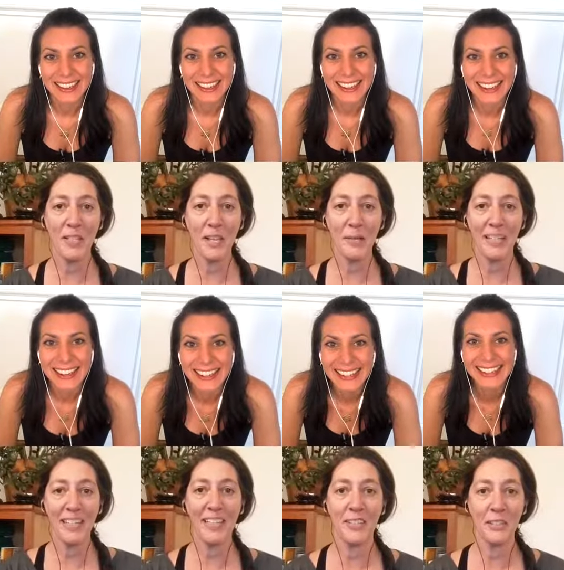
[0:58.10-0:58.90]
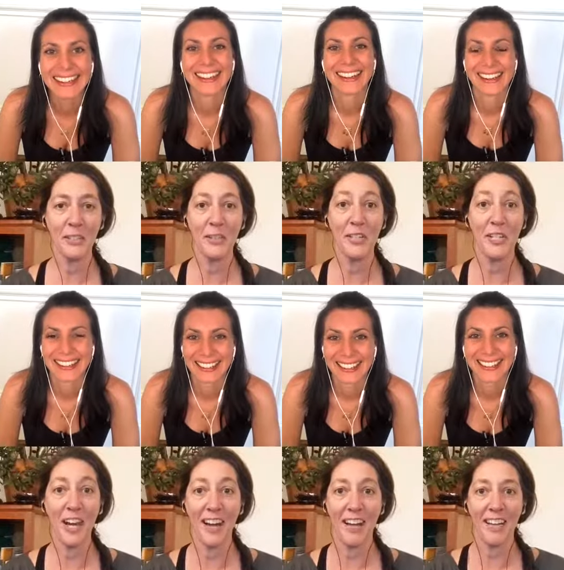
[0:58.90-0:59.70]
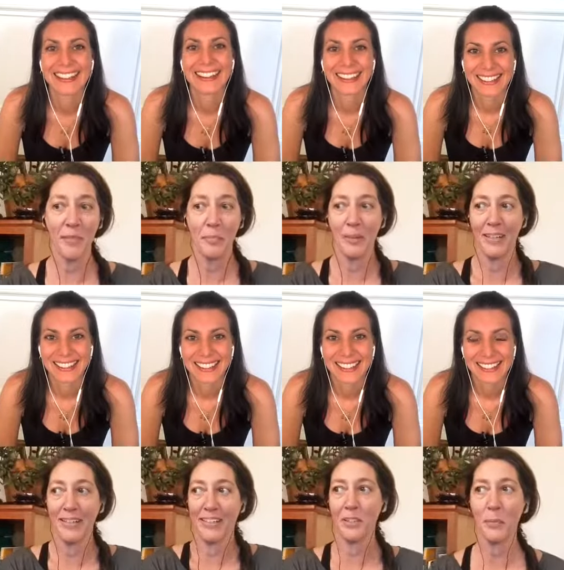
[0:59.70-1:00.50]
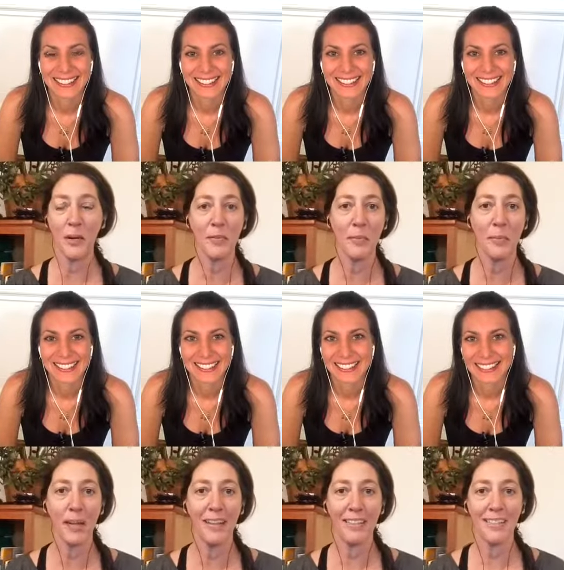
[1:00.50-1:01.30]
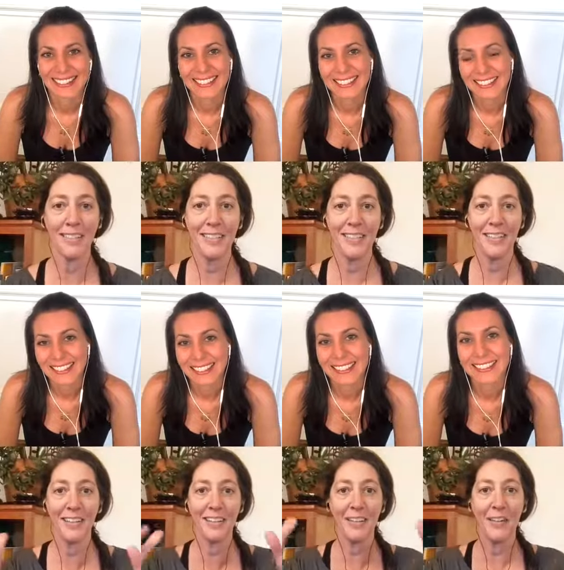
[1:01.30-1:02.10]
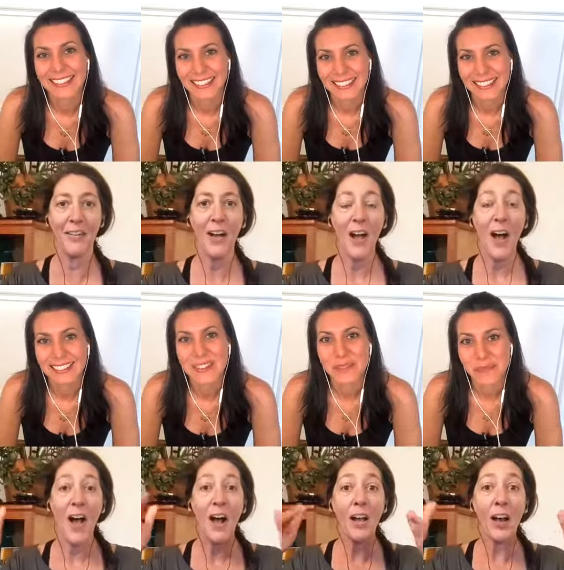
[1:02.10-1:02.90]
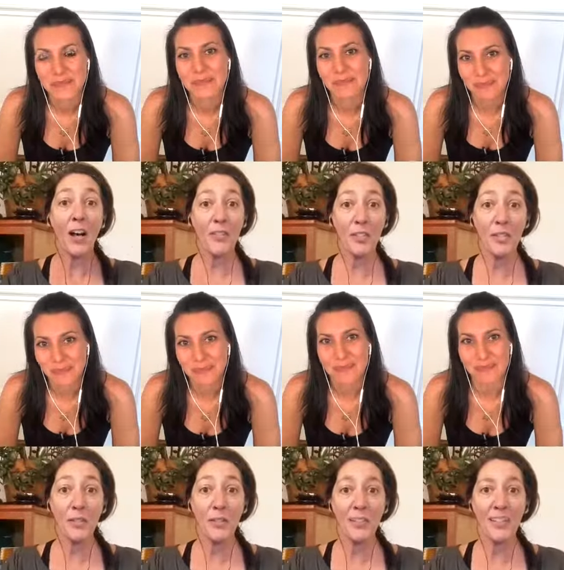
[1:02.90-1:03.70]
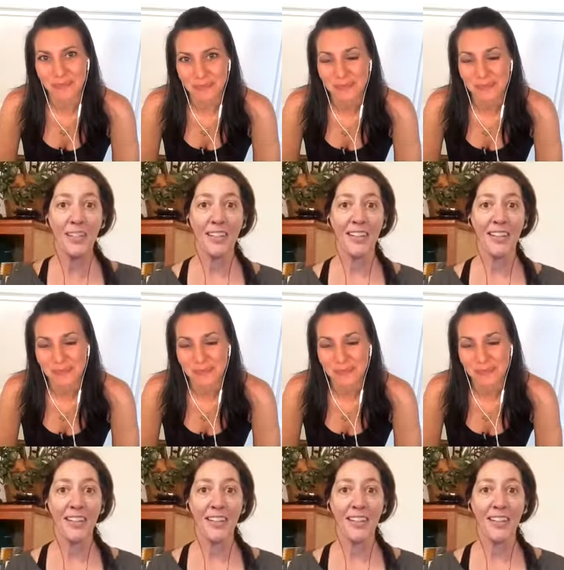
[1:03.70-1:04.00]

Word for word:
Speaker 1: that we get to share and bring these wonderful practices and their little offshoots